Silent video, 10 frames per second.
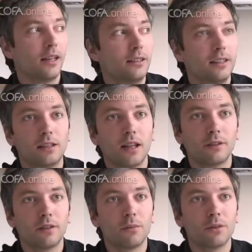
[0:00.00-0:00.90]
I see it like
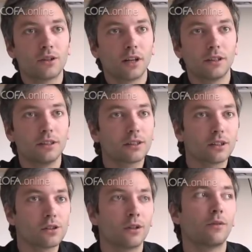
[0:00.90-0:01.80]
very much like a
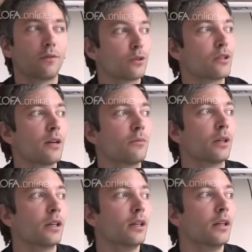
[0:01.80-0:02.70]
discussion. The first
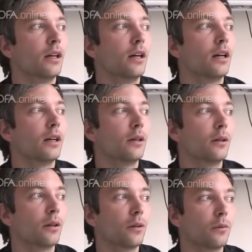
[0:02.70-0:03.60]
time
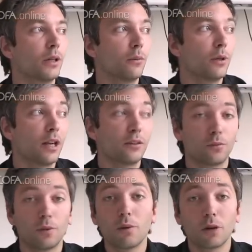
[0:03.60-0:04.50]
we
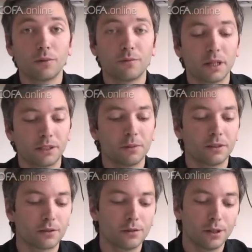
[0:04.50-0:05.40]
work with Mike Smith
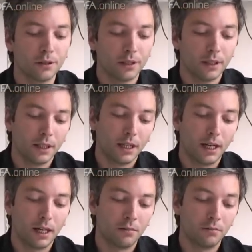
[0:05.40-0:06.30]
Studio,
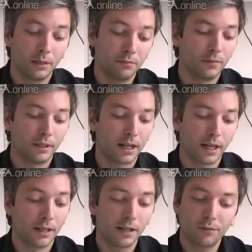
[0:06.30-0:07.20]

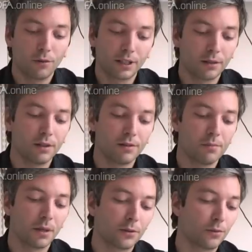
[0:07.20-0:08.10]
and like working with
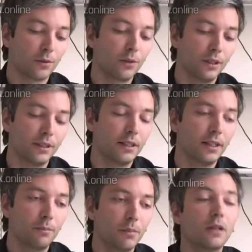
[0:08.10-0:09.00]
him because
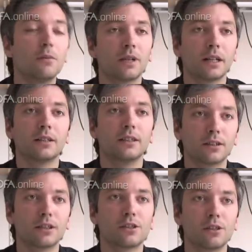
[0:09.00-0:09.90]
it become like a
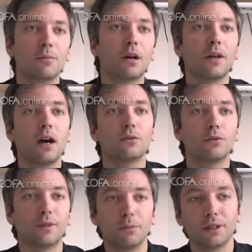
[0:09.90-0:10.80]
discussion about how to
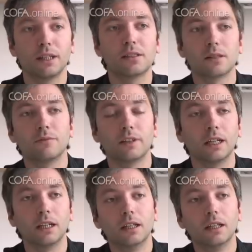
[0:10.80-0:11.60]
fabricate something,